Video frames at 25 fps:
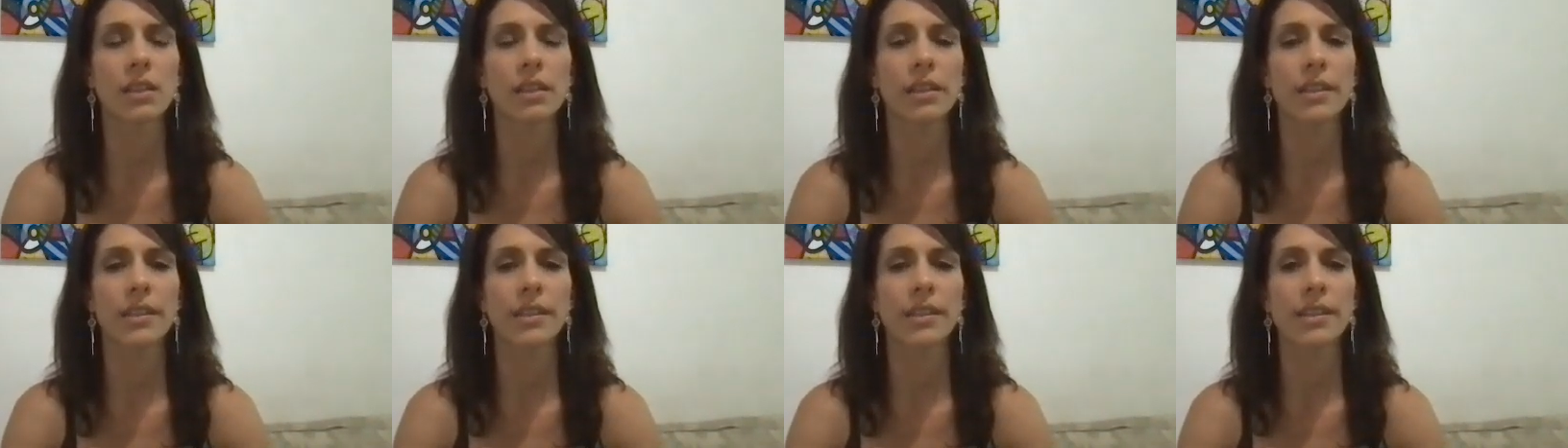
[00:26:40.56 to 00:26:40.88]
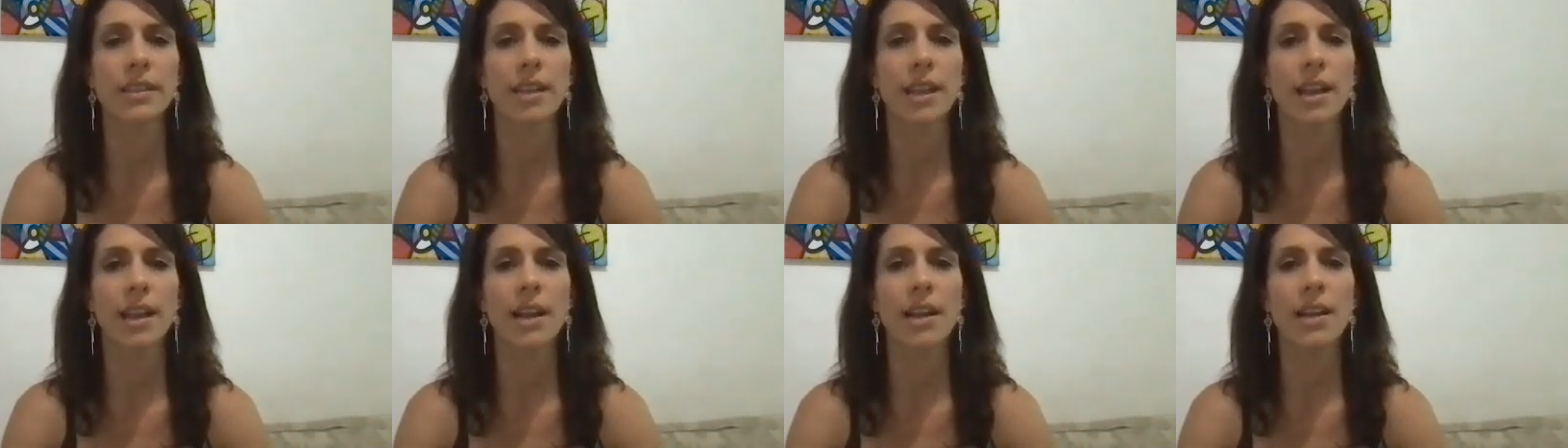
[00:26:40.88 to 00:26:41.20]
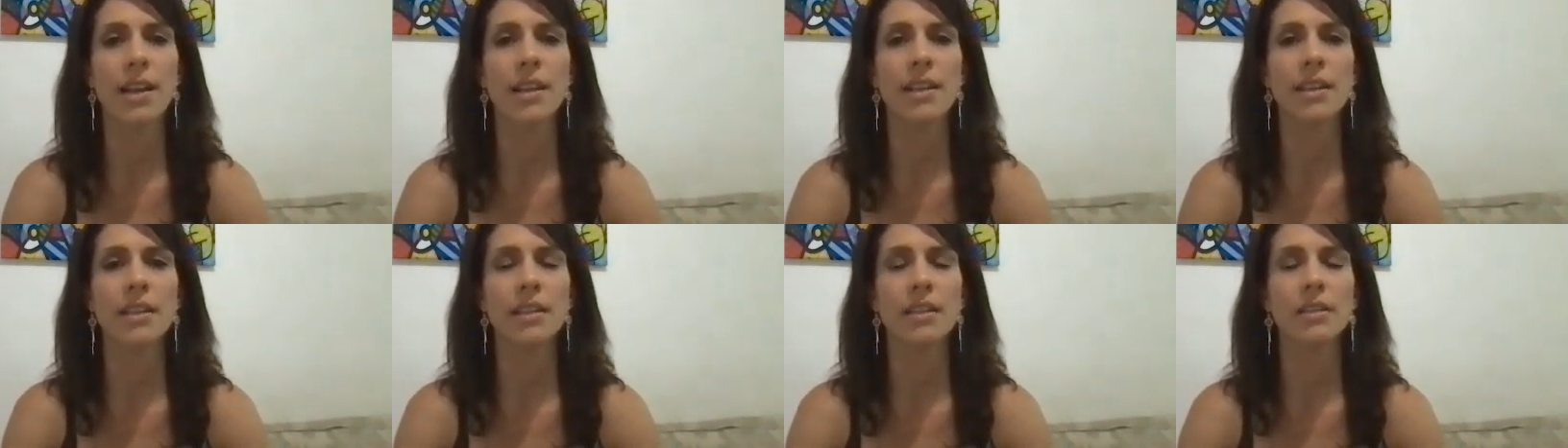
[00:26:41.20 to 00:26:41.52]
a
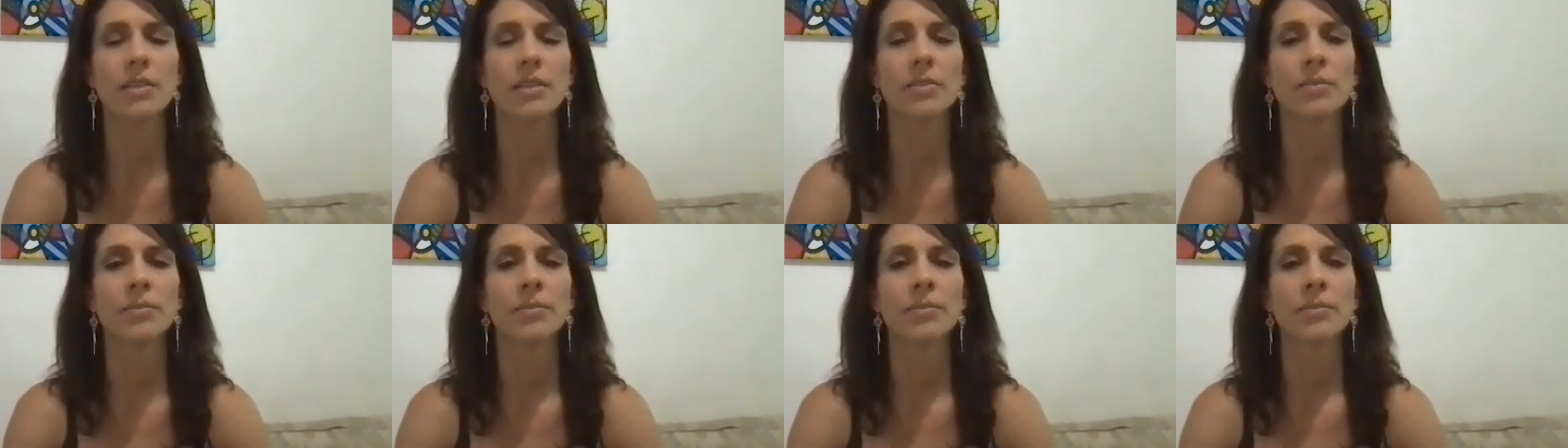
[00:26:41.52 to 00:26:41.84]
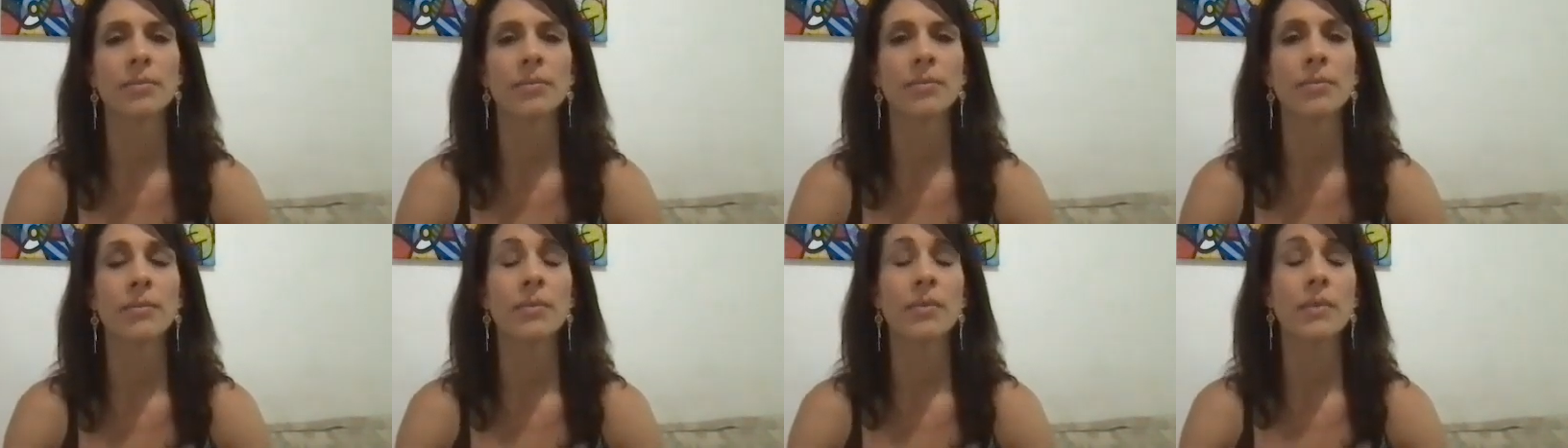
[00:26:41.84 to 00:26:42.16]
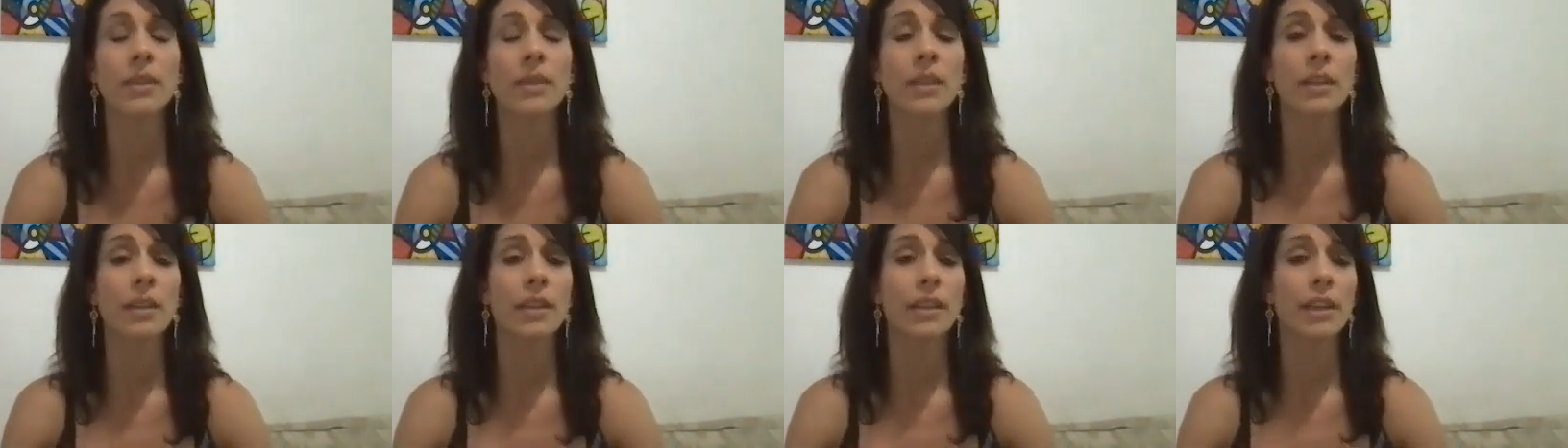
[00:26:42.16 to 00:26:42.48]
sigh.
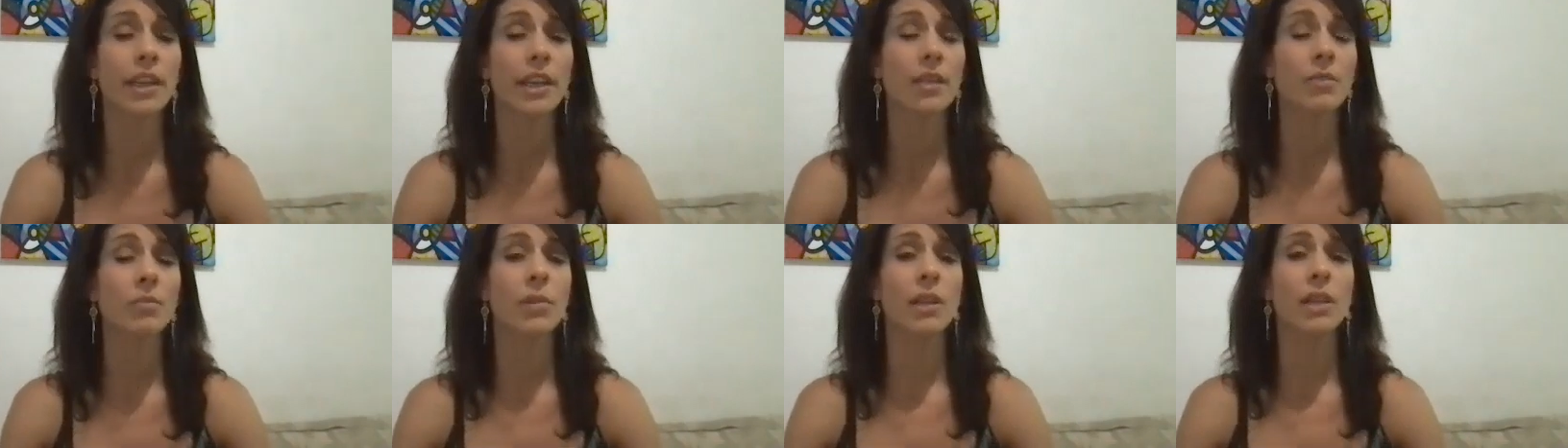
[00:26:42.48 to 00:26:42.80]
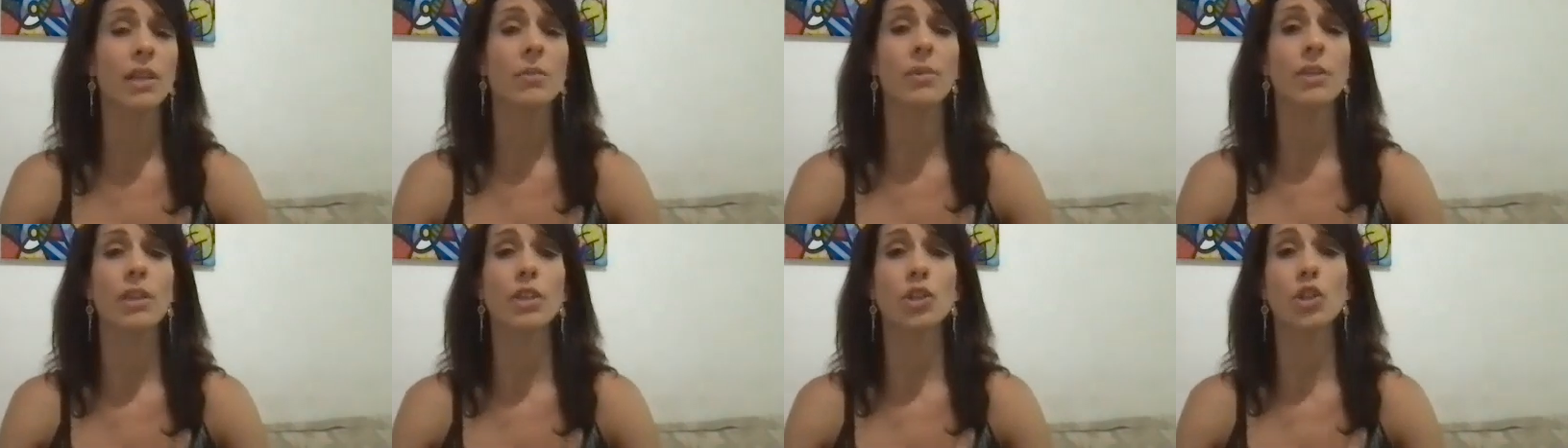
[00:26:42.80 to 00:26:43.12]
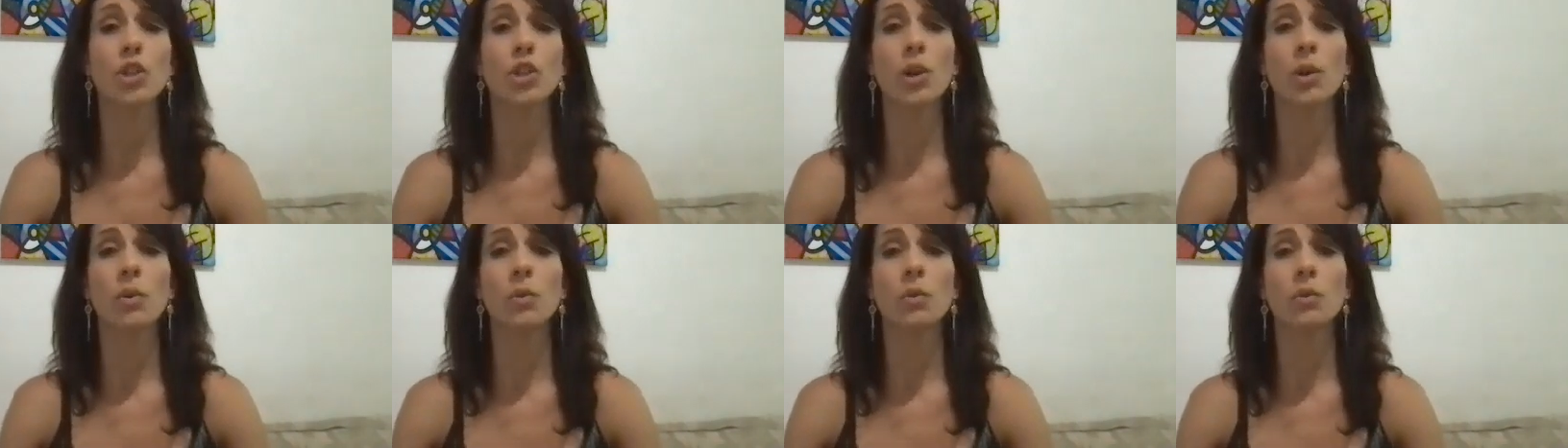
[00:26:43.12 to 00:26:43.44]
It might be a
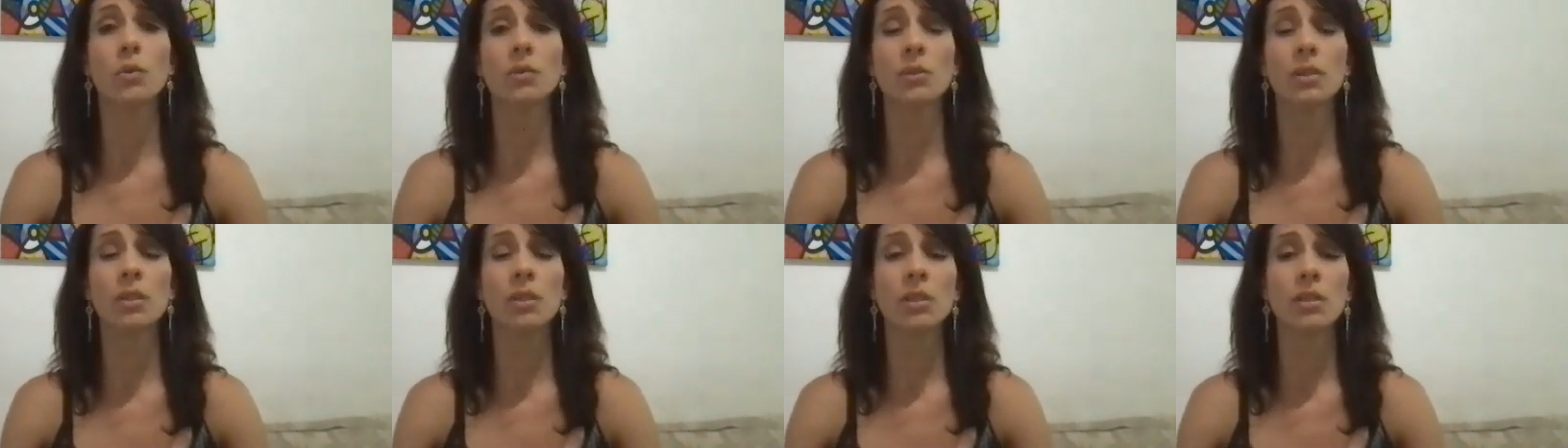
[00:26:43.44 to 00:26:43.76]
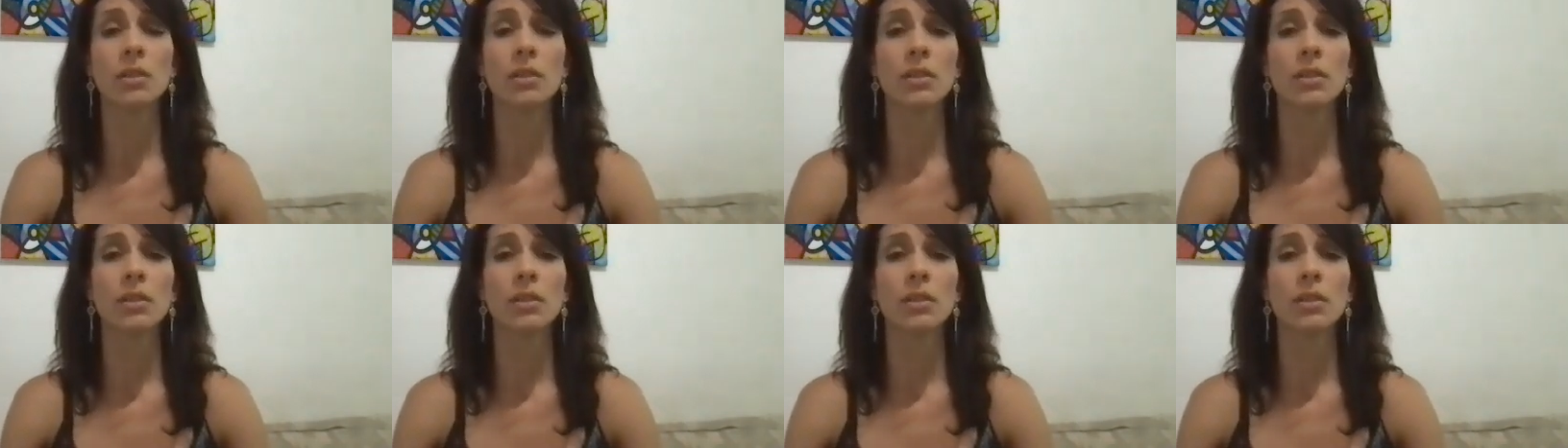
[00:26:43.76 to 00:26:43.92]
tone,